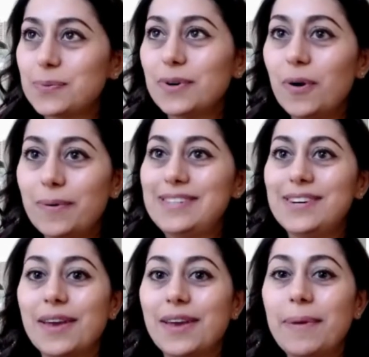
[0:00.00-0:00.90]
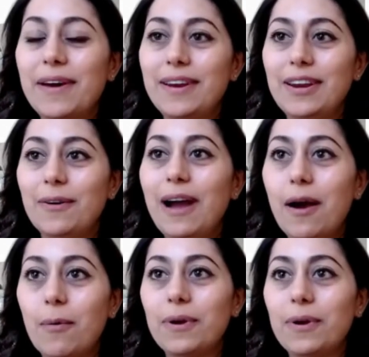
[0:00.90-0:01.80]
We're always talking about it.
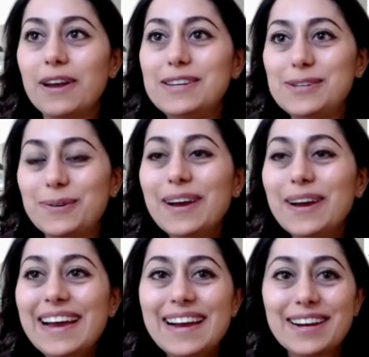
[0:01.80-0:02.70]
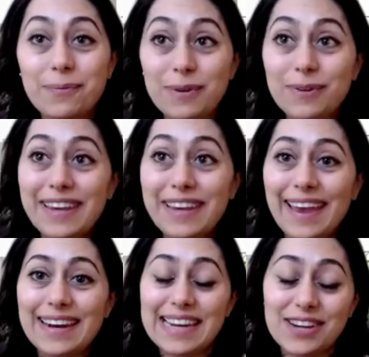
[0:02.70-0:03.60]
How are we going to
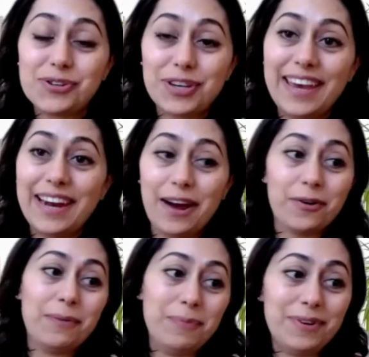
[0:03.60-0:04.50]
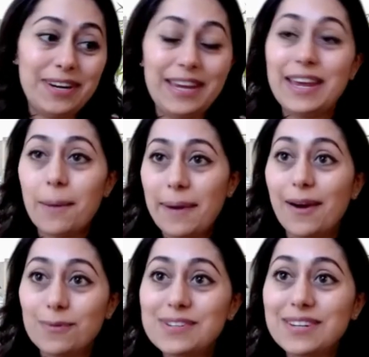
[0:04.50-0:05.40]
communicate and educate our community
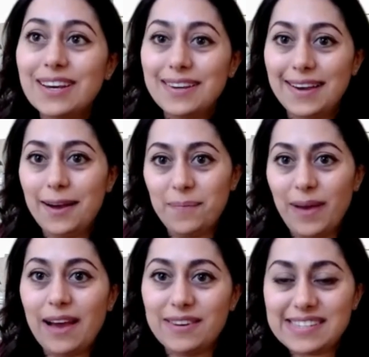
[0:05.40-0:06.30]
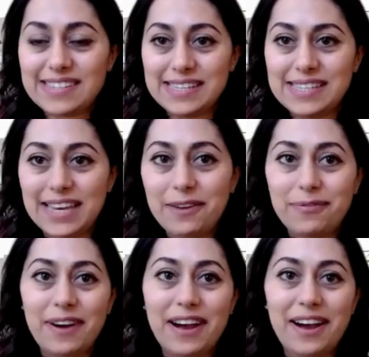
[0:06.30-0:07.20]
about how to stay safe
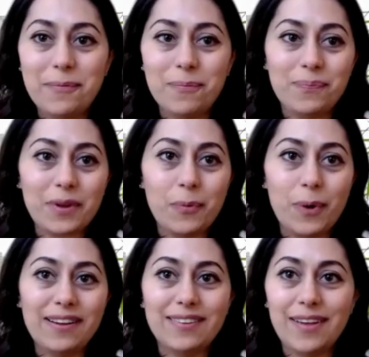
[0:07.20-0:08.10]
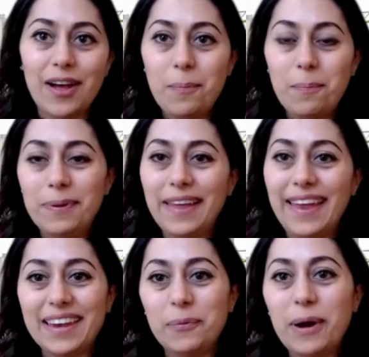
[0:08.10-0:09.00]
while
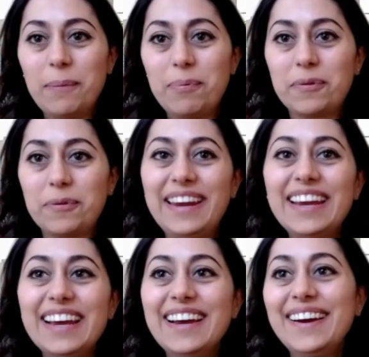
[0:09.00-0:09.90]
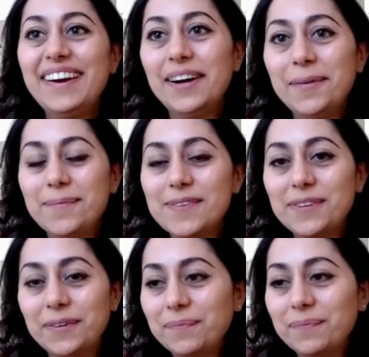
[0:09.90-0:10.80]
playing in Web3.
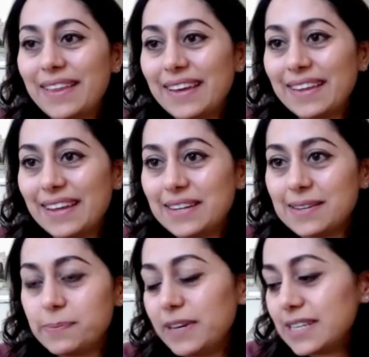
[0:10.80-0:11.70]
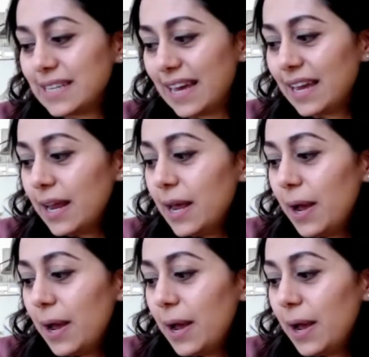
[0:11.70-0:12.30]
So I think that does speak to that.